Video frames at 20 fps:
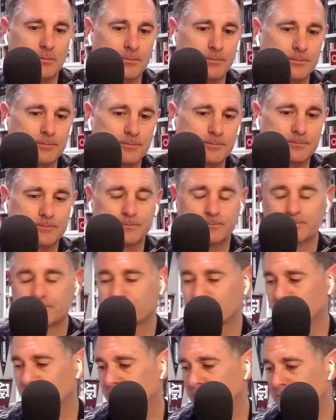
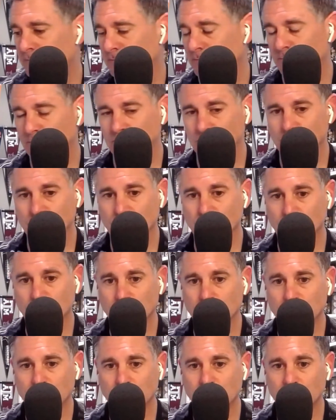
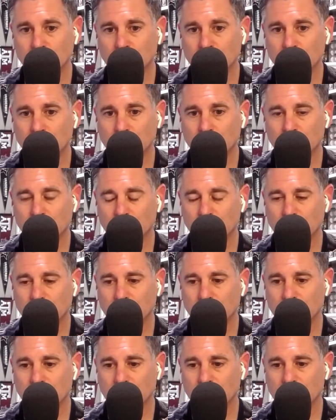
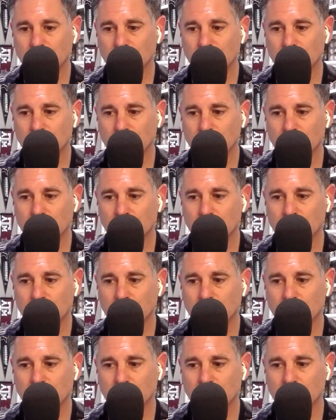(silent)